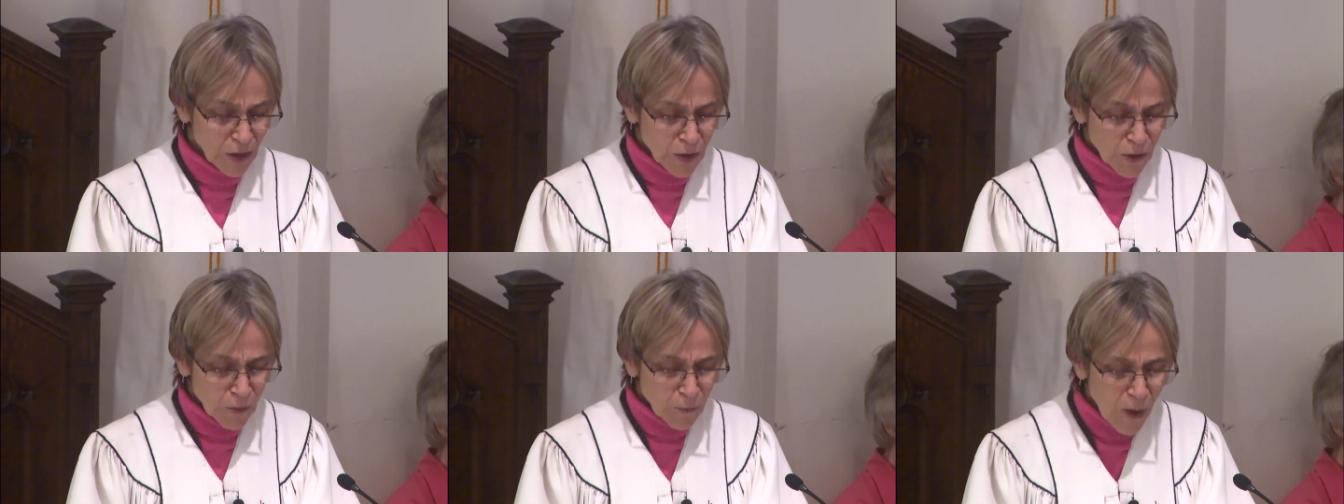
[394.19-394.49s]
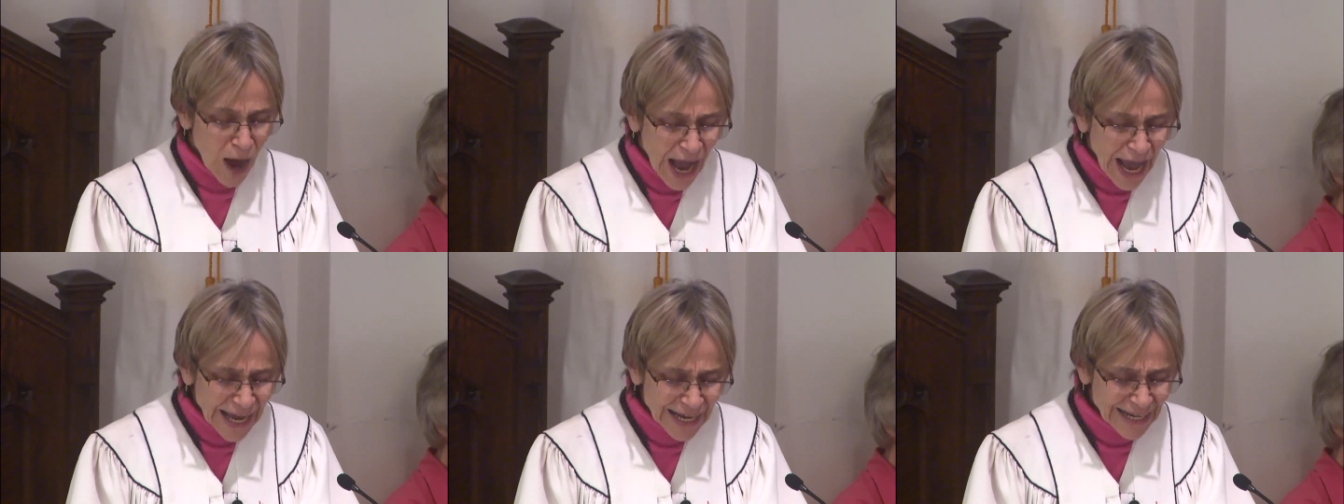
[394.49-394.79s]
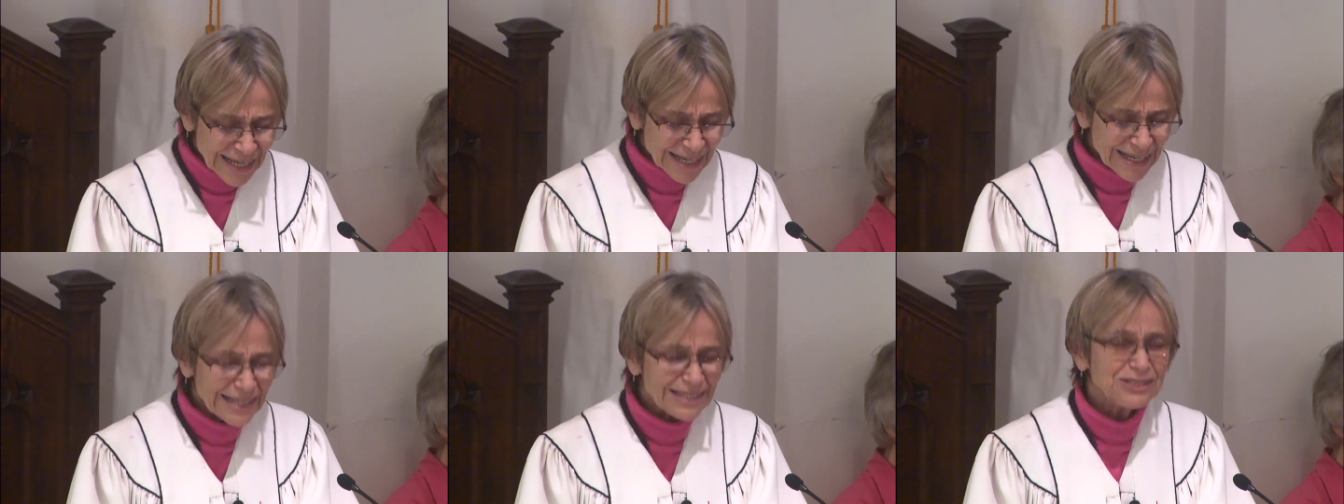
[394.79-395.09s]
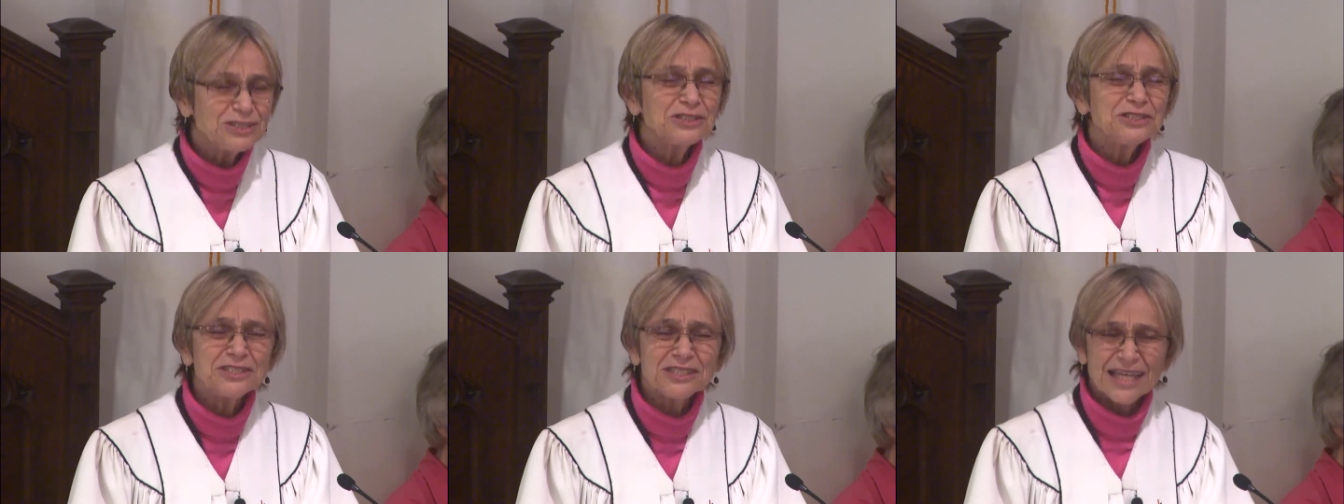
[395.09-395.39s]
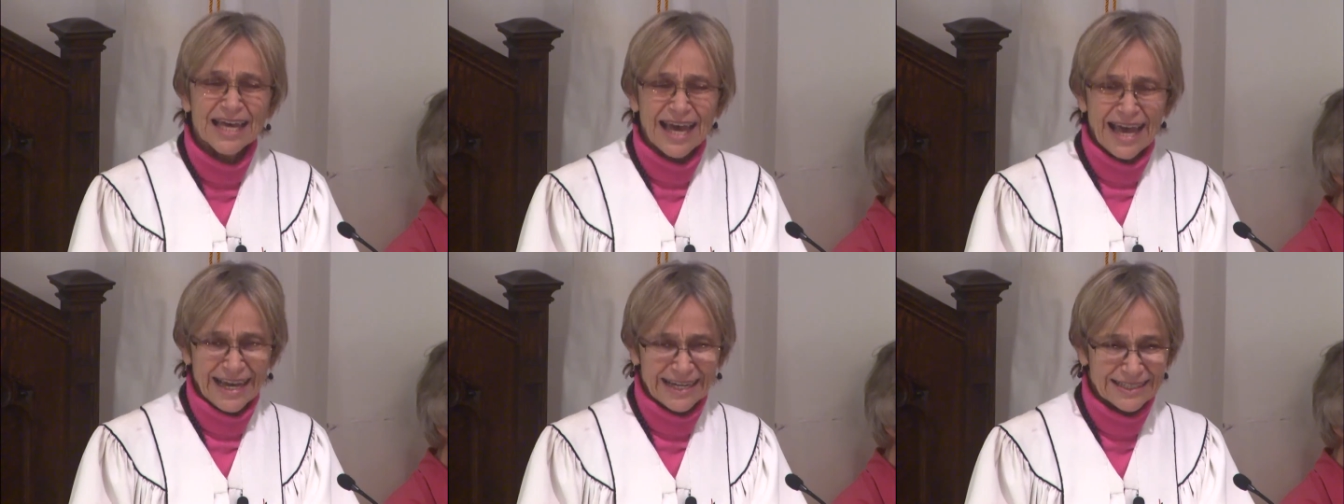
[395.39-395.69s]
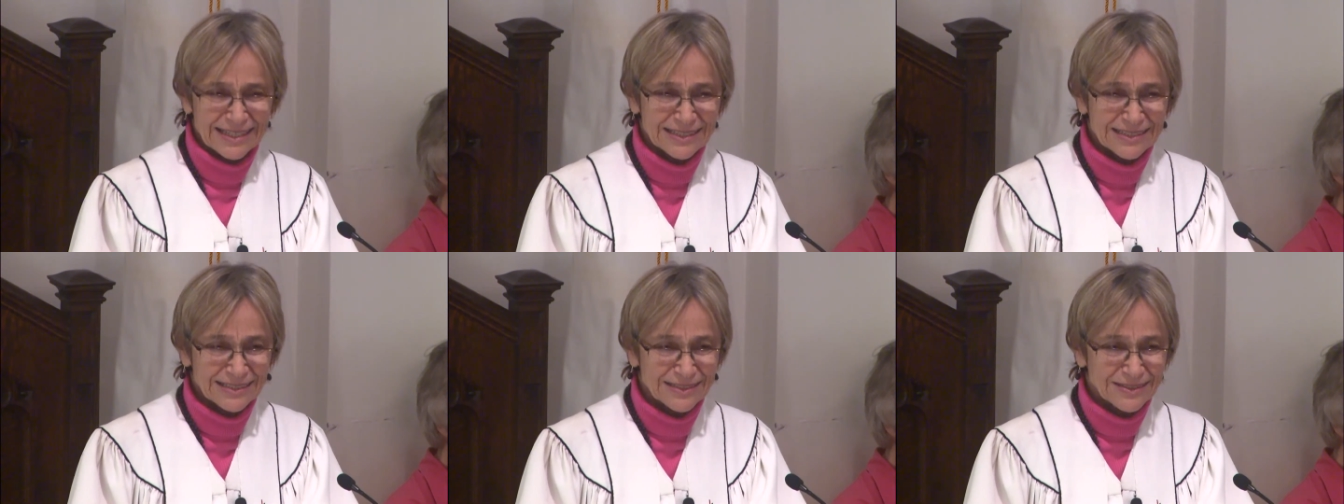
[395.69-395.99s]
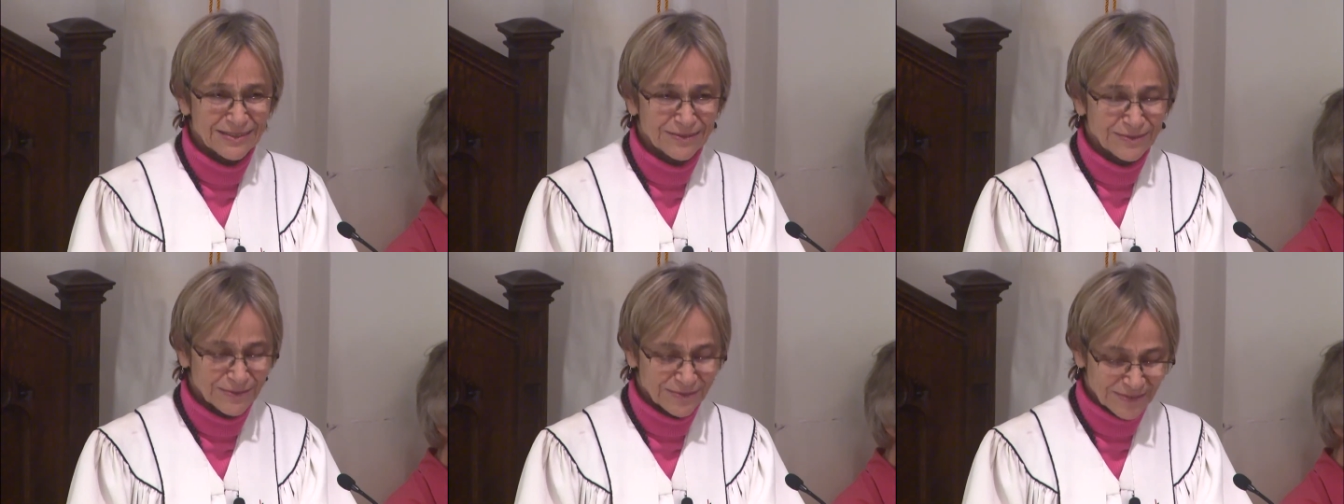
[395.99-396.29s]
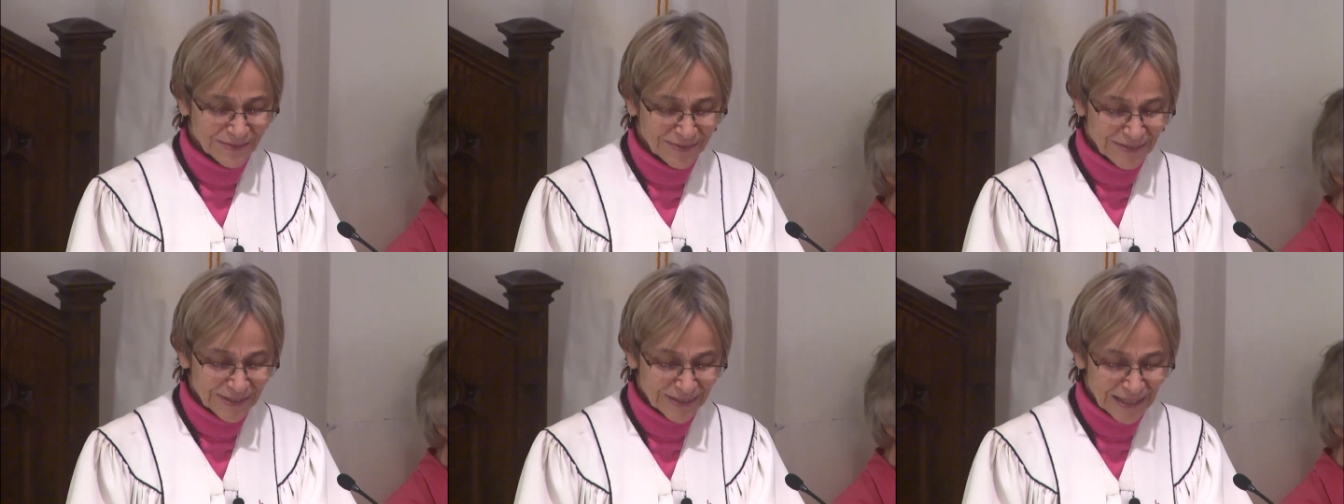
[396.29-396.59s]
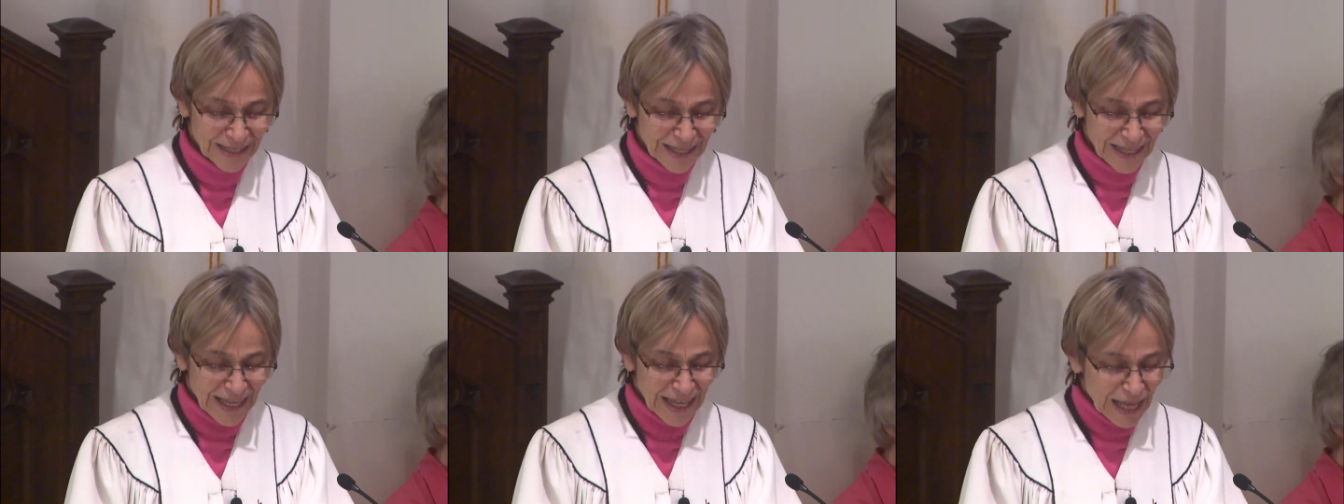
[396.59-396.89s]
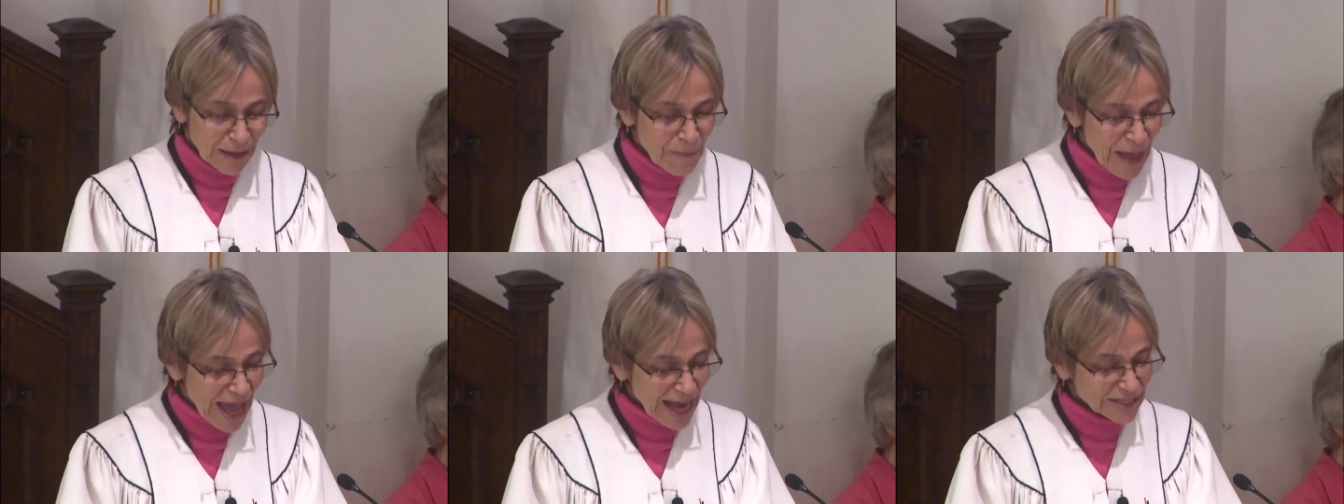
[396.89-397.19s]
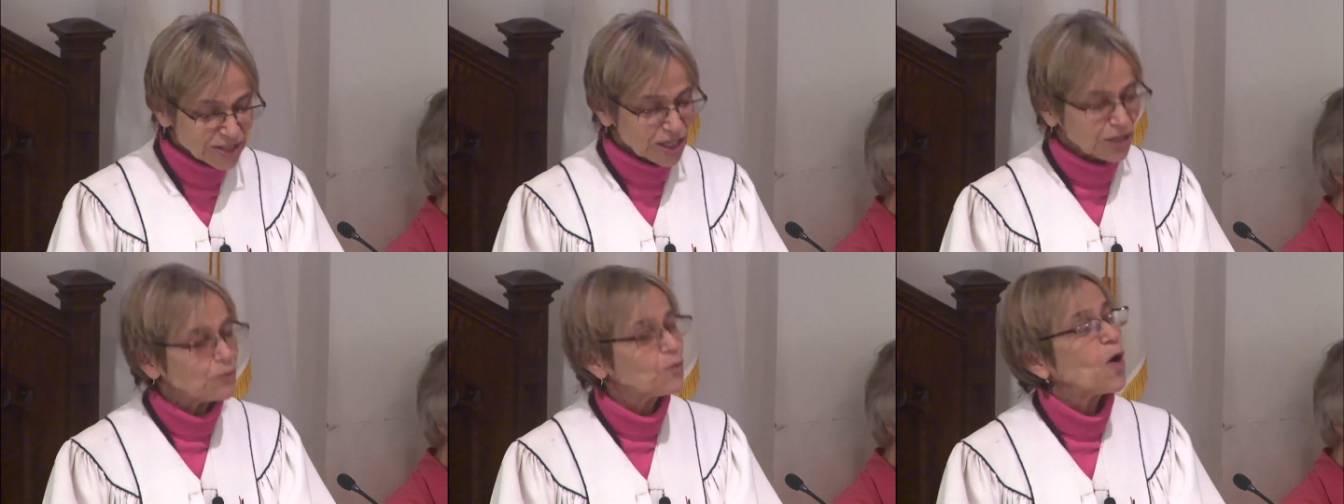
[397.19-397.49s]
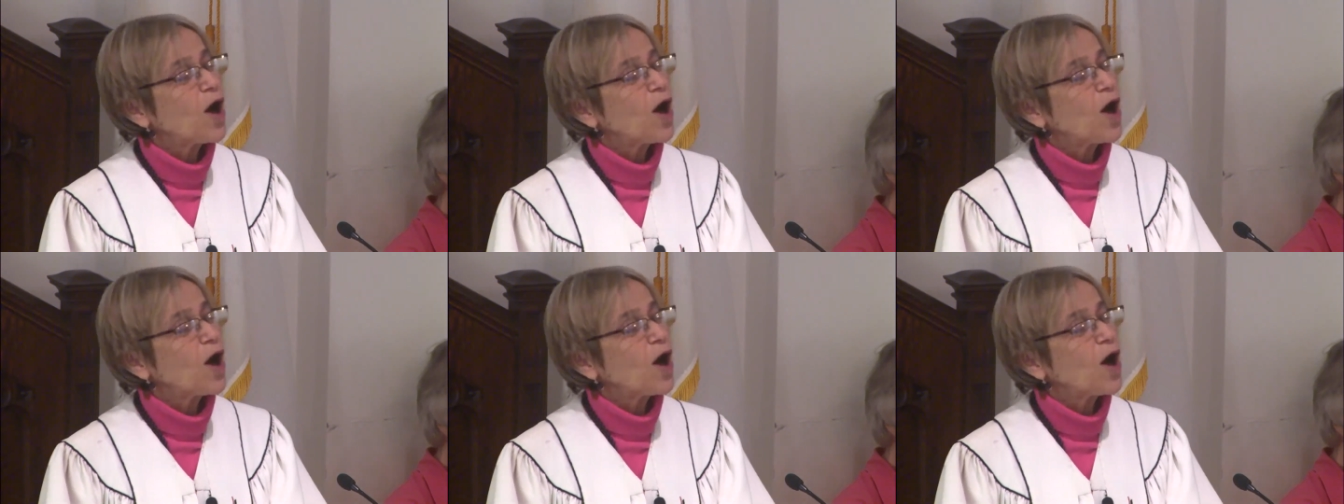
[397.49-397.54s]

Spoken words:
Why did he do that? Imagine